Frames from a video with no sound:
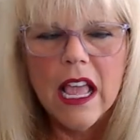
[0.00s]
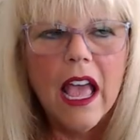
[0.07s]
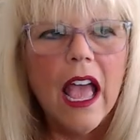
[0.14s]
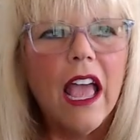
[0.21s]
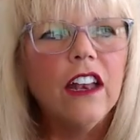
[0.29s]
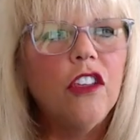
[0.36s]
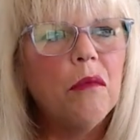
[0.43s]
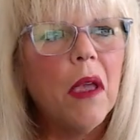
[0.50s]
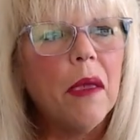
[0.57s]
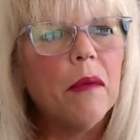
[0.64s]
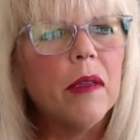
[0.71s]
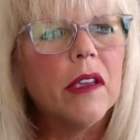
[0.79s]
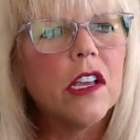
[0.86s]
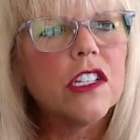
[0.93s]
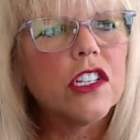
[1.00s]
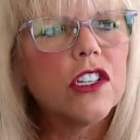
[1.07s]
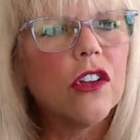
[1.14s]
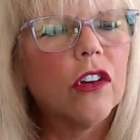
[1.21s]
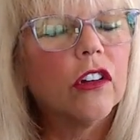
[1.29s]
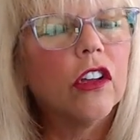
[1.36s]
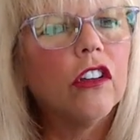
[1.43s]
and you may be
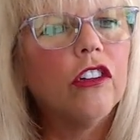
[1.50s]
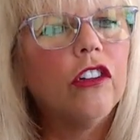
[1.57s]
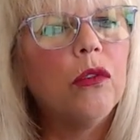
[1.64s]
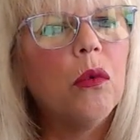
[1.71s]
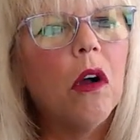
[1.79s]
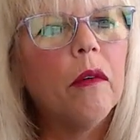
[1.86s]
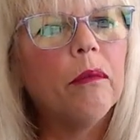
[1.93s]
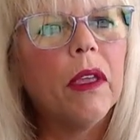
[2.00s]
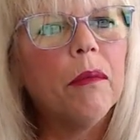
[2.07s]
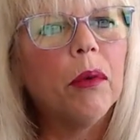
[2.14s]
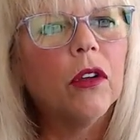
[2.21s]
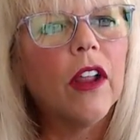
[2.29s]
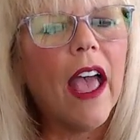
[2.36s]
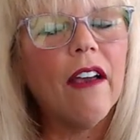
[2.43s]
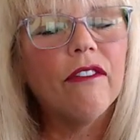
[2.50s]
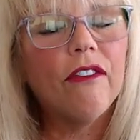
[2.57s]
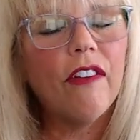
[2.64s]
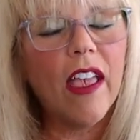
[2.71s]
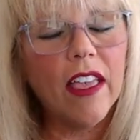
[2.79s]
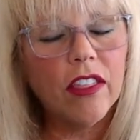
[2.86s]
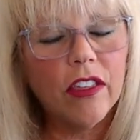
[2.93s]
concerned because you want people to have
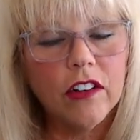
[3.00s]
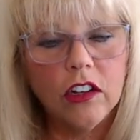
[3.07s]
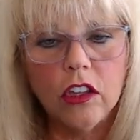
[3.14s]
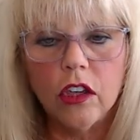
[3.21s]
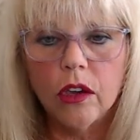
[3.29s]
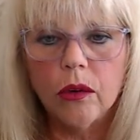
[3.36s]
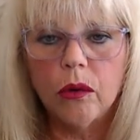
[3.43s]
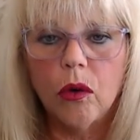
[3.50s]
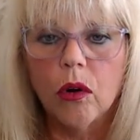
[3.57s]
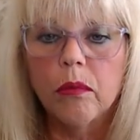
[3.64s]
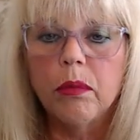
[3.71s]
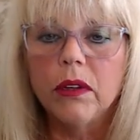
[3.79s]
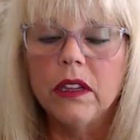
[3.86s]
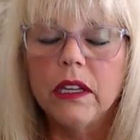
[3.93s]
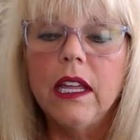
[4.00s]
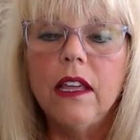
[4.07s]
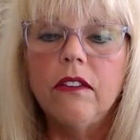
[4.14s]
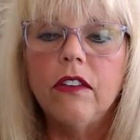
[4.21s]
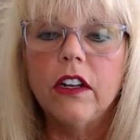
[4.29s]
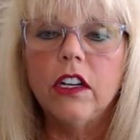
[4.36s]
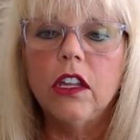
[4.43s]
faith in you or
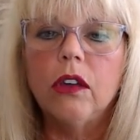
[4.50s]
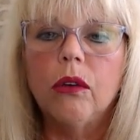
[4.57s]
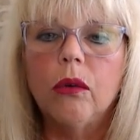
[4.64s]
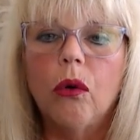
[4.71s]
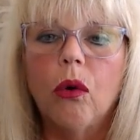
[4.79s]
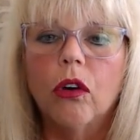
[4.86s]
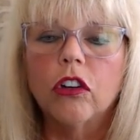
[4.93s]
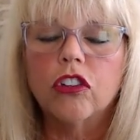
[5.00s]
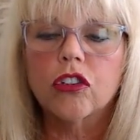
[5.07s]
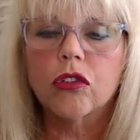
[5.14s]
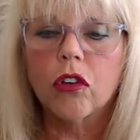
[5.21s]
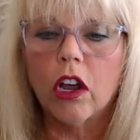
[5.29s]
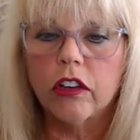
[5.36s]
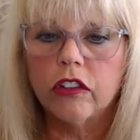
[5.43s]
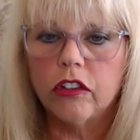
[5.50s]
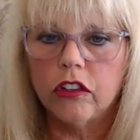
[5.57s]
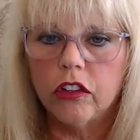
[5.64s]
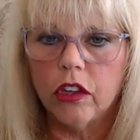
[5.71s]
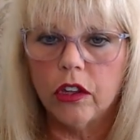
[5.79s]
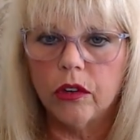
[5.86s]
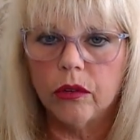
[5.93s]
believe in you or trust
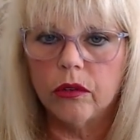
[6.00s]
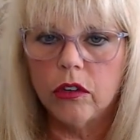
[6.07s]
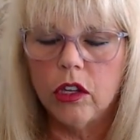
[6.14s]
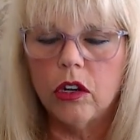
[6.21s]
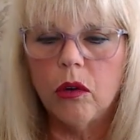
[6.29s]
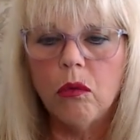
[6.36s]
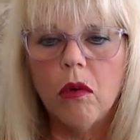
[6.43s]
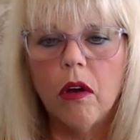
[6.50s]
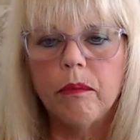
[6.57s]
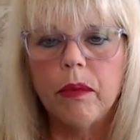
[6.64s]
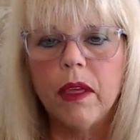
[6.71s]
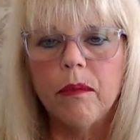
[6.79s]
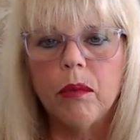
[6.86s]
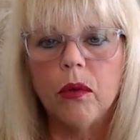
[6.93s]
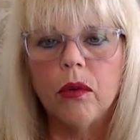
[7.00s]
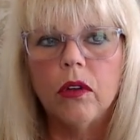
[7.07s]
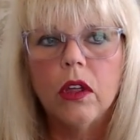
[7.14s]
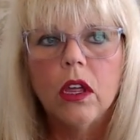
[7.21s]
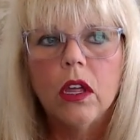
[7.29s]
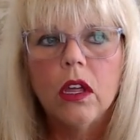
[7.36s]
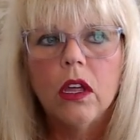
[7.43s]
you you don't want people
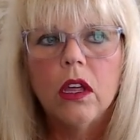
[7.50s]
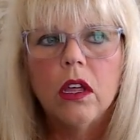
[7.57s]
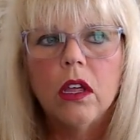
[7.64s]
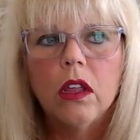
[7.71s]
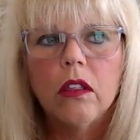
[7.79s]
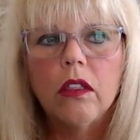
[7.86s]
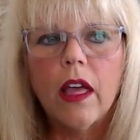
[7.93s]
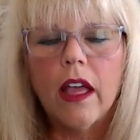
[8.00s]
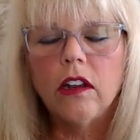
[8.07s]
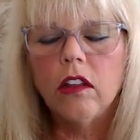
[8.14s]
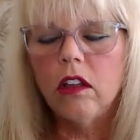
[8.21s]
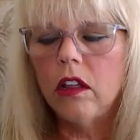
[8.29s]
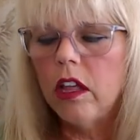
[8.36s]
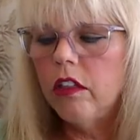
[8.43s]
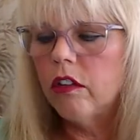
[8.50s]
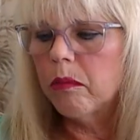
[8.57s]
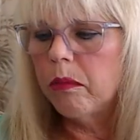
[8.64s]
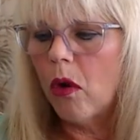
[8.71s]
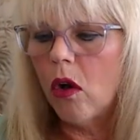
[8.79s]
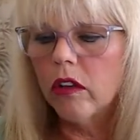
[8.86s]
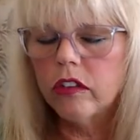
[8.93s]
that either
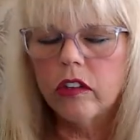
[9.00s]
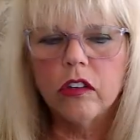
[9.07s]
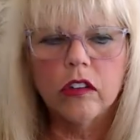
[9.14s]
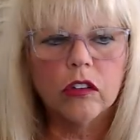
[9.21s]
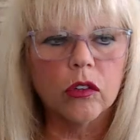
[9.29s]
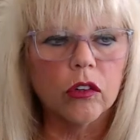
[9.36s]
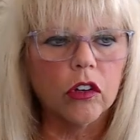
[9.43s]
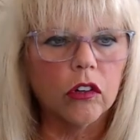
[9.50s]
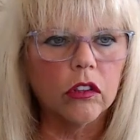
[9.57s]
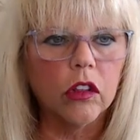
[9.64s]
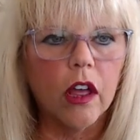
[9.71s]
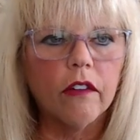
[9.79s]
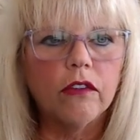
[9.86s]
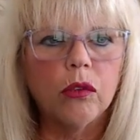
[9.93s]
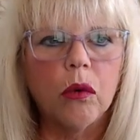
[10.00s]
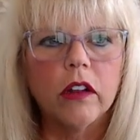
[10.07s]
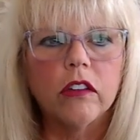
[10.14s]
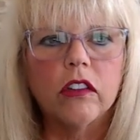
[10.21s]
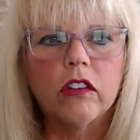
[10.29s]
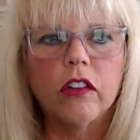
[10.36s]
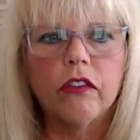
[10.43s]
bosses or your loved
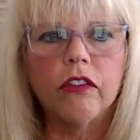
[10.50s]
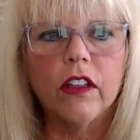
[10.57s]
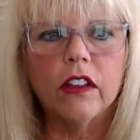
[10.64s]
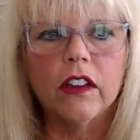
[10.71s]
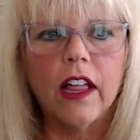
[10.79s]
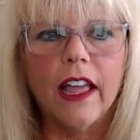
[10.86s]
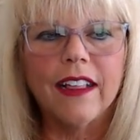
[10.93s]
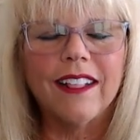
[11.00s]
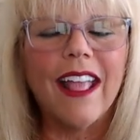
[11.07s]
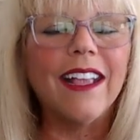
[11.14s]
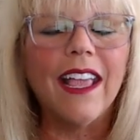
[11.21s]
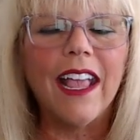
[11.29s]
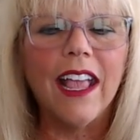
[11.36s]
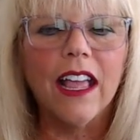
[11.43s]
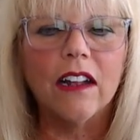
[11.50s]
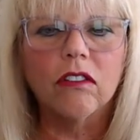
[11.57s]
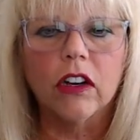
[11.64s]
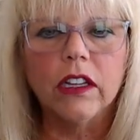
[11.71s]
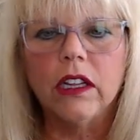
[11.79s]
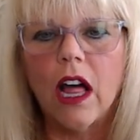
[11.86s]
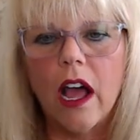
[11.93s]
ones to feel like they can't
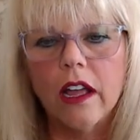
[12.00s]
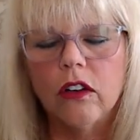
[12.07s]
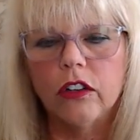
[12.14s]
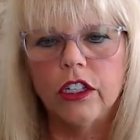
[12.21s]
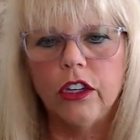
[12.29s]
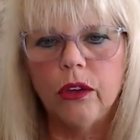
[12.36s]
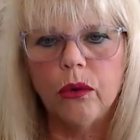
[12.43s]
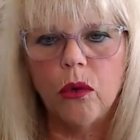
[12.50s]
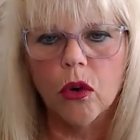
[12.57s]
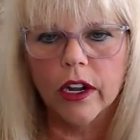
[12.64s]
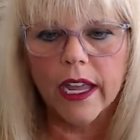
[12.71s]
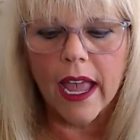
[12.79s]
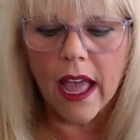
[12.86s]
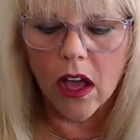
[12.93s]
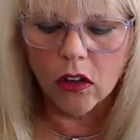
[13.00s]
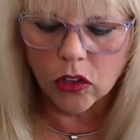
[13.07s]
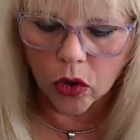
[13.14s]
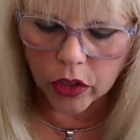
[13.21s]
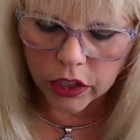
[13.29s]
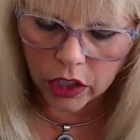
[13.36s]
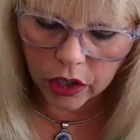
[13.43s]
rely on you or count
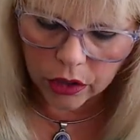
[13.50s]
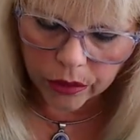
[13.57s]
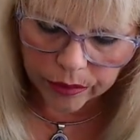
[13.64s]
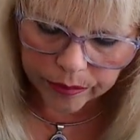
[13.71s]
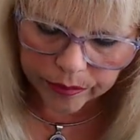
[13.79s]
on you.